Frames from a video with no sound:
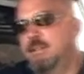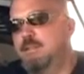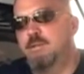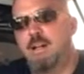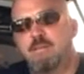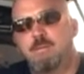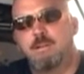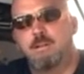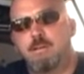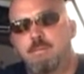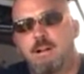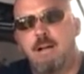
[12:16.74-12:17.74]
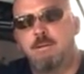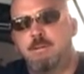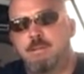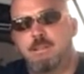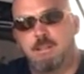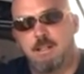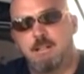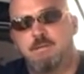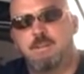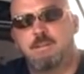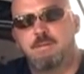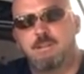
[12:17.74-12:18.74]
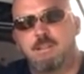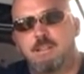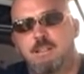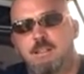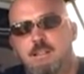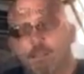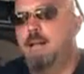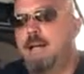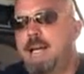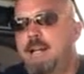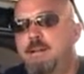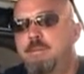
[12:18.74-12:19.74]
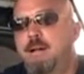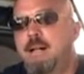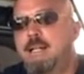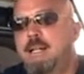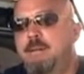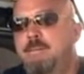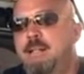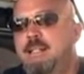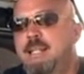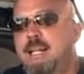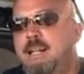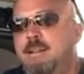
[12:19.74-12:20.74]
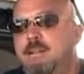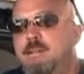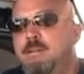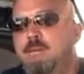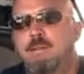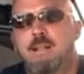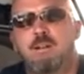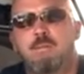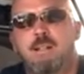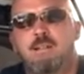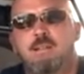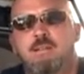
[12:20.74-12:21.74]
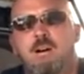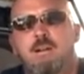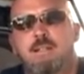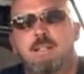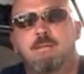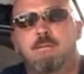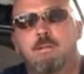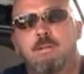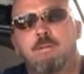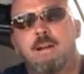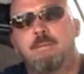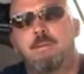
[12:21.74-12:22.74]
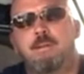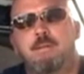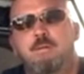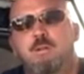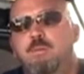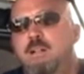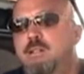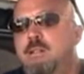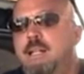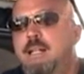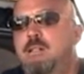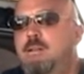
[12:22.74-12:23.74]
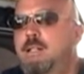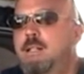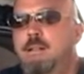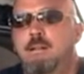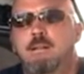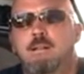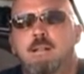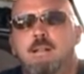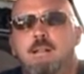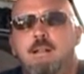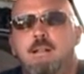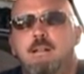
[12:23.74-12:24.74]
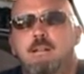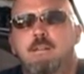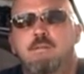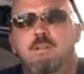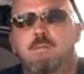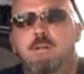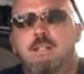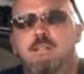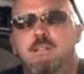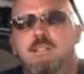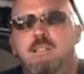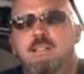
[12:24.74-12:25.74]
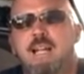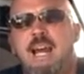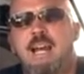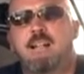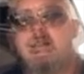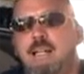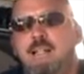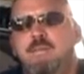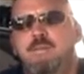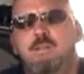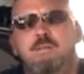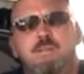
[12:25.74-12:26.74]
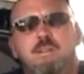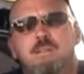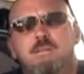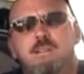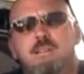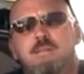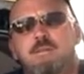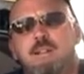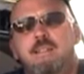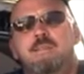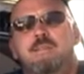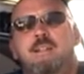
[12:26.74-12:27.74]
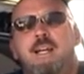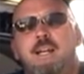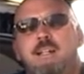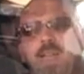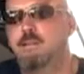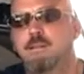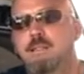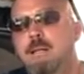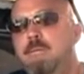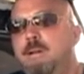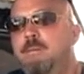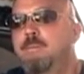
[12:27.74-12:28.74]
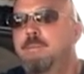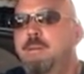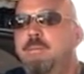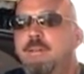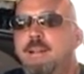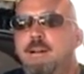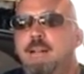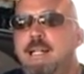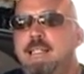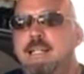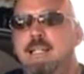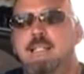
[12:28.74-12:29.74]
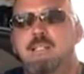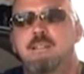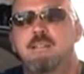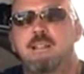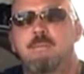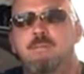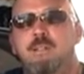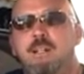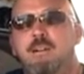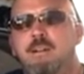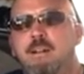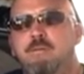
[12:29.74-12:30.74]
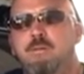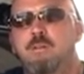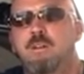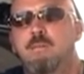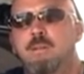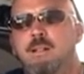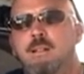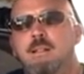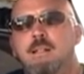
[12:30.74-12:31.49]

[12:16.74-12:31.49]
Drivability problems, clogged fuel filter. I had a Pontiac Montana with intermittent stalling, rode around with a fuel pressure gauge on it, and the fuel pressure just tanked, and the fuel filter was the fix for that. So see, when people that are not technicians come on an internet forum and